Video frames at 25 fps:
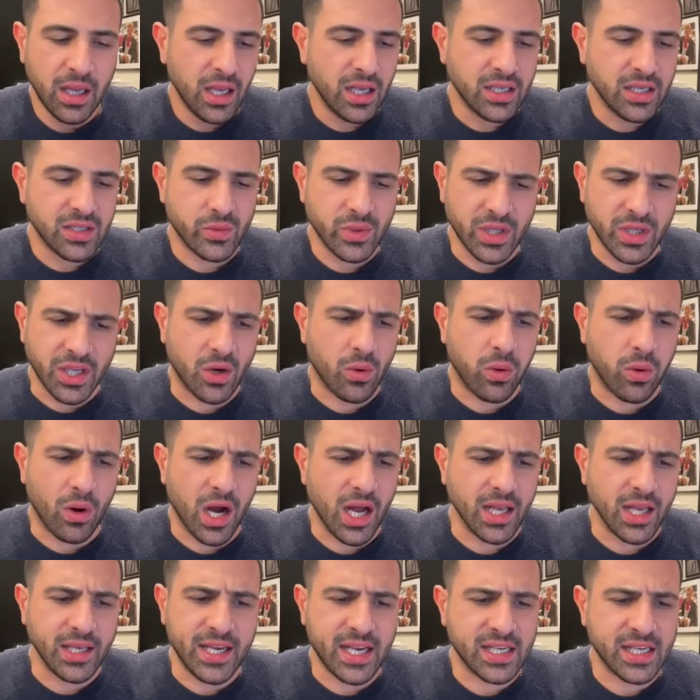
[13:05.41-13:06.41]
It's really
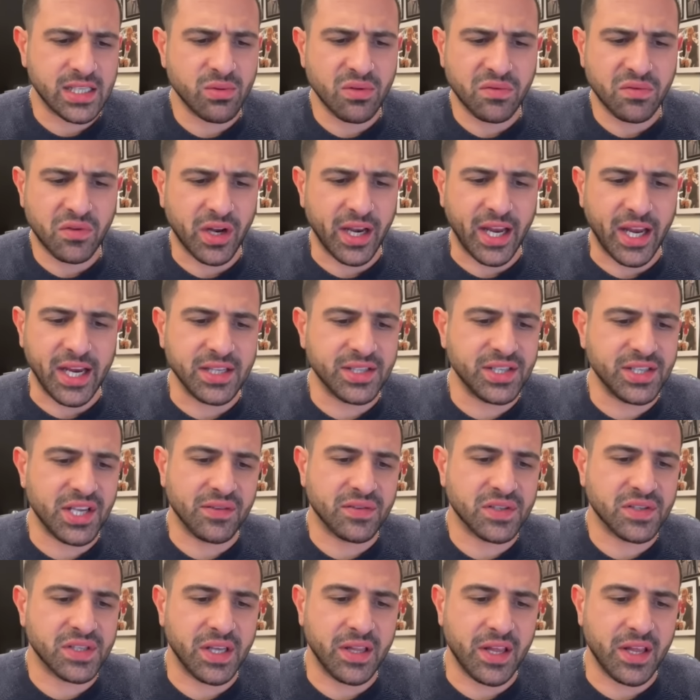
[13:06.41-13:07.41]
quiet. And yes, we've got
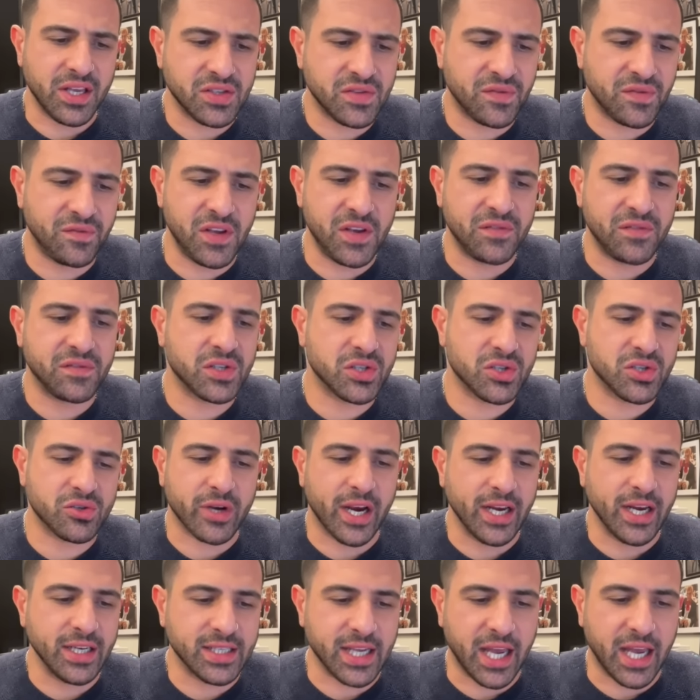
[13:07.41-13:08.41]
ETFC. There's fifth
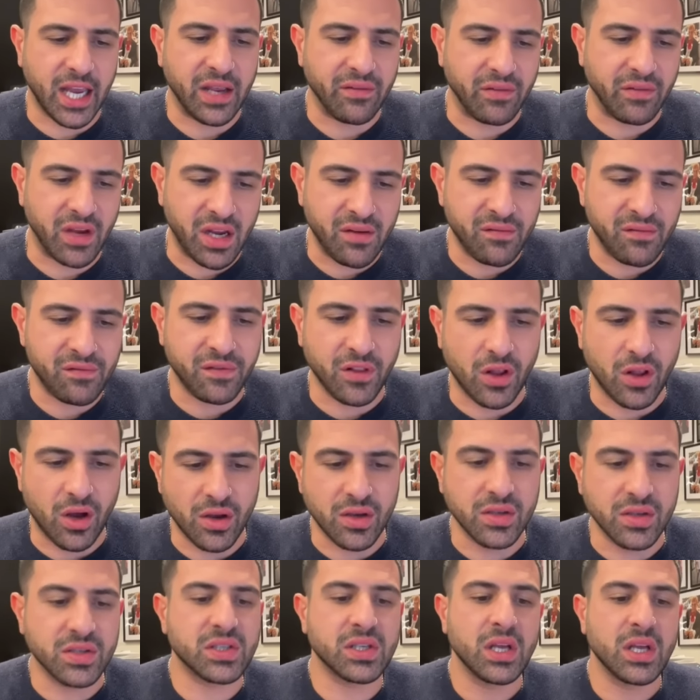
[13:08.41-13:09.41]
straight day of
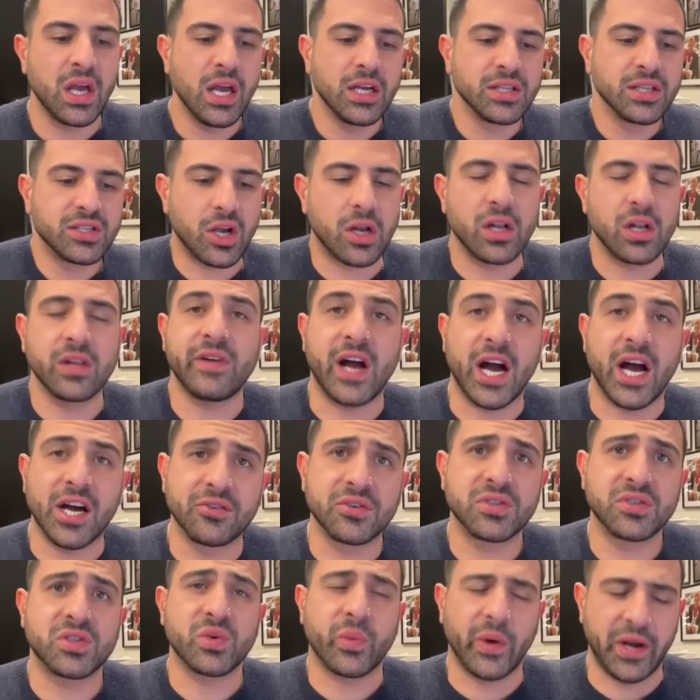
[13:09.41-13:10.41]
inflows. Total of
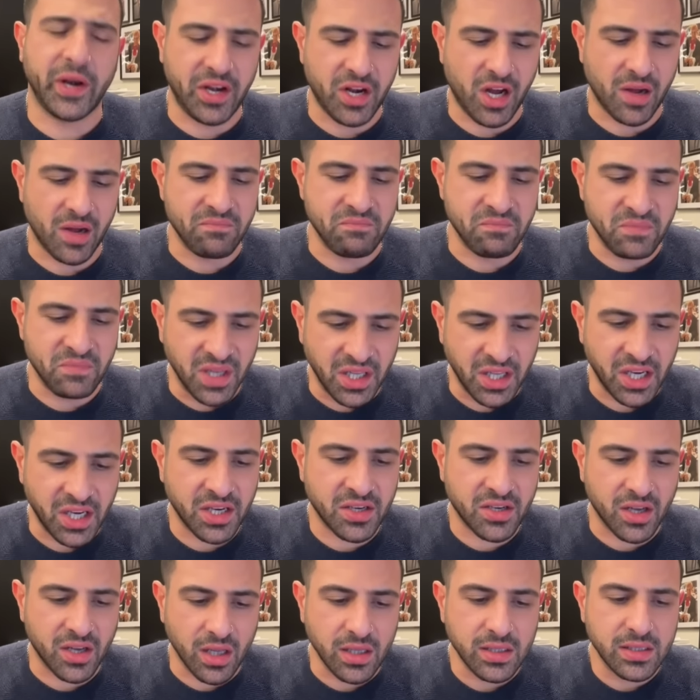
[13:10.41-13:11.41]
$129
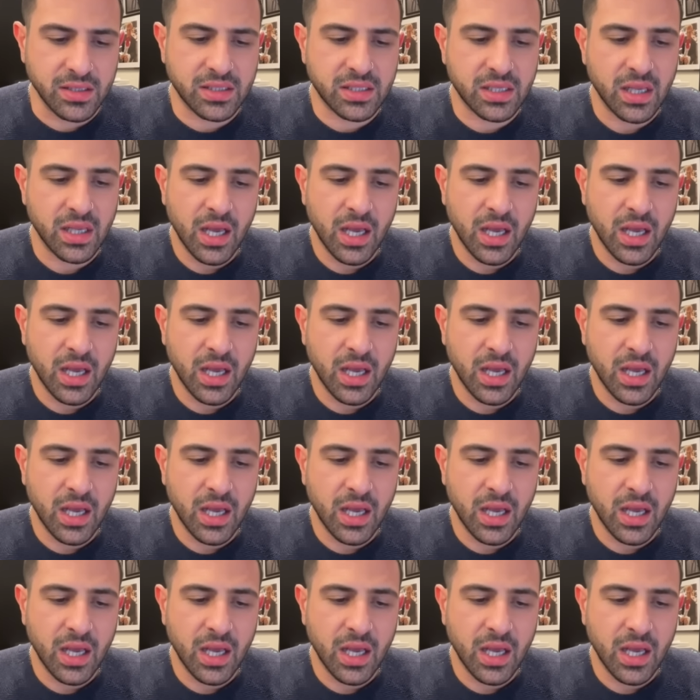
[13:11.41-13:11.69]
million.